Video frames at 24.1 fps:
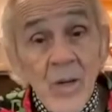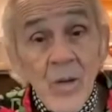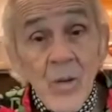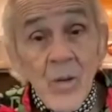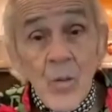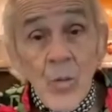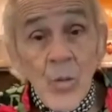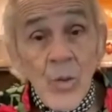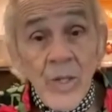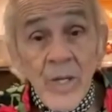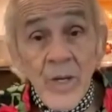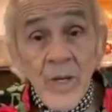
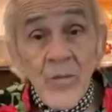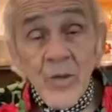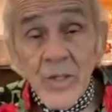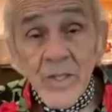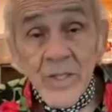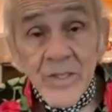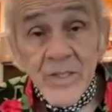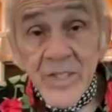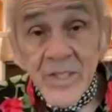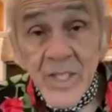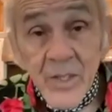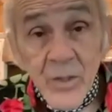whatever it
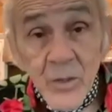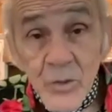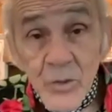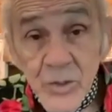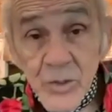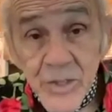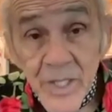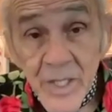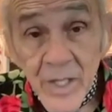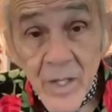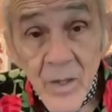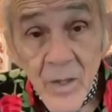is that you
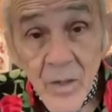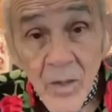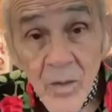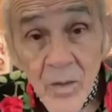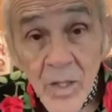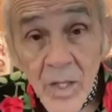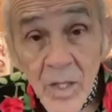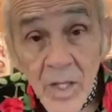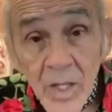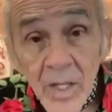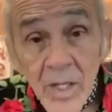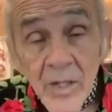sell.
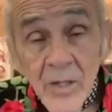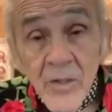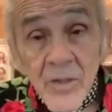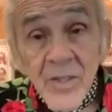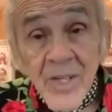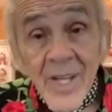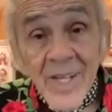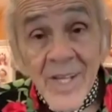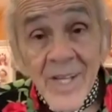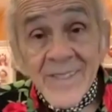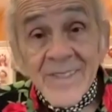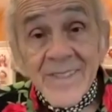You're
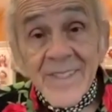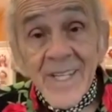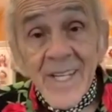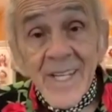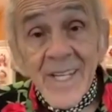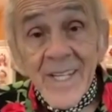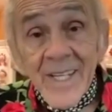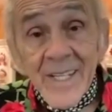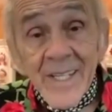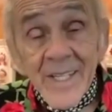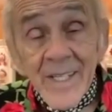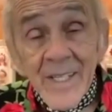not
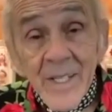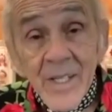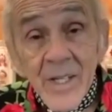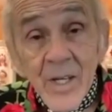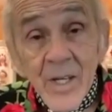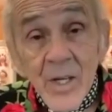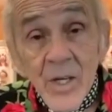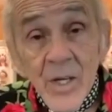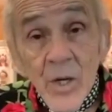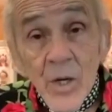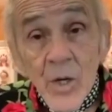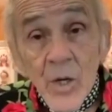selling
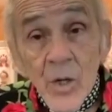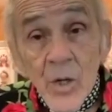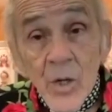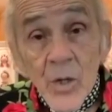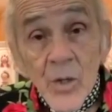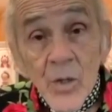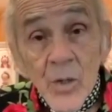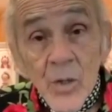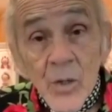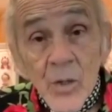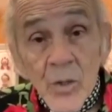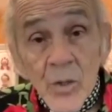
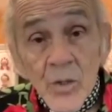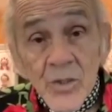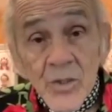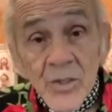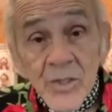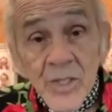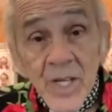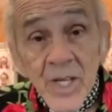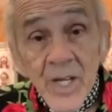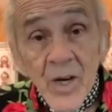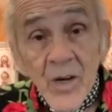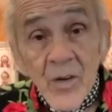
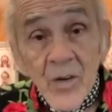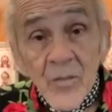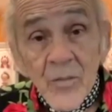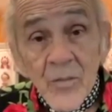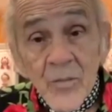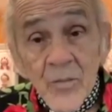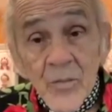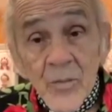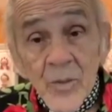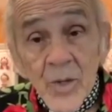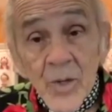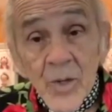yourself.
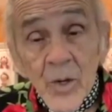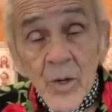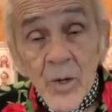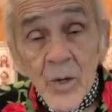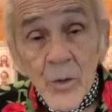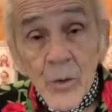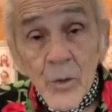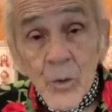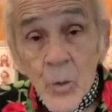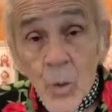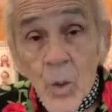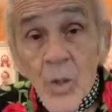Uh,
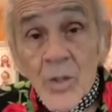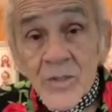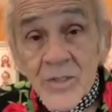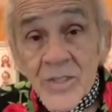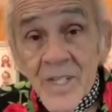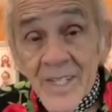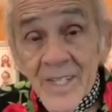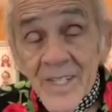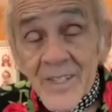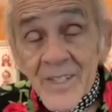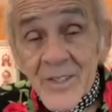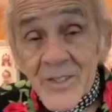you are
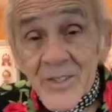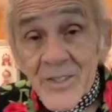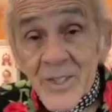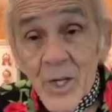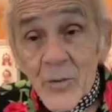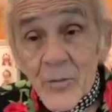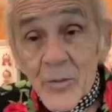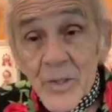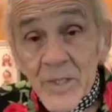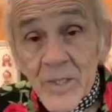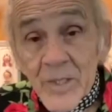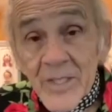selling yourself.
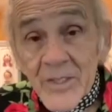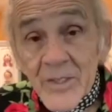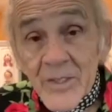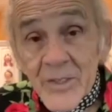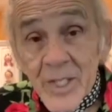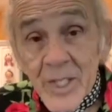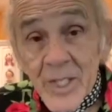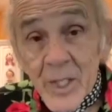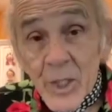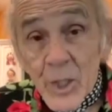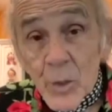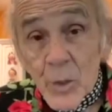You're not
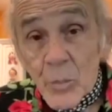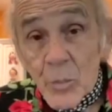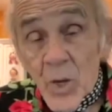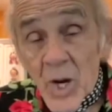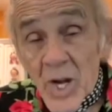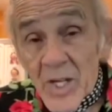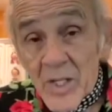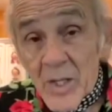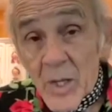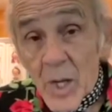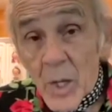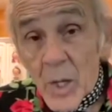selling a,
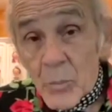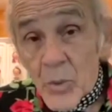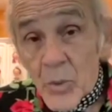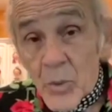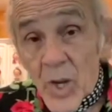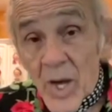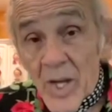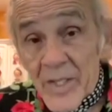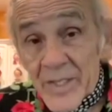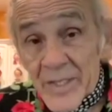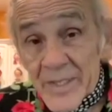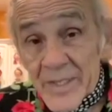pro a
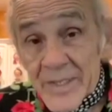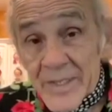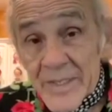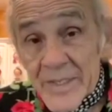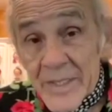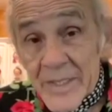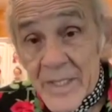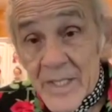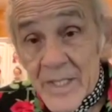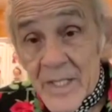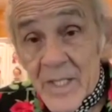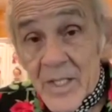product.
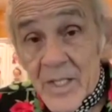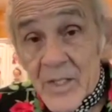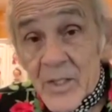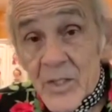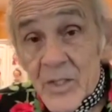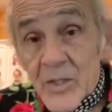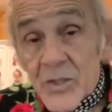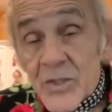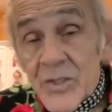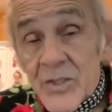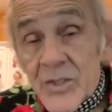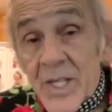
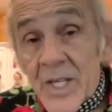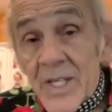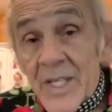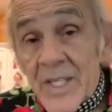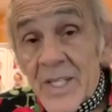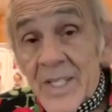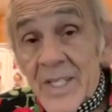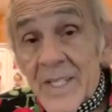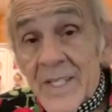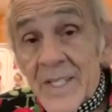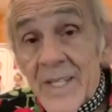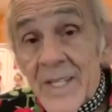You're
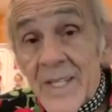selling